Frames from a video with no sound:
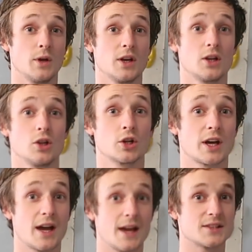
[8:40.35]
we're going to look
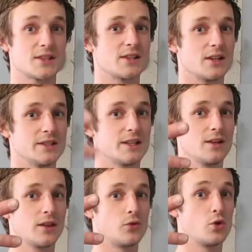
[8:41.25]
at exercise
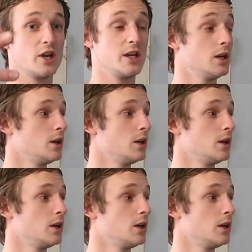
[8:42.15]
3,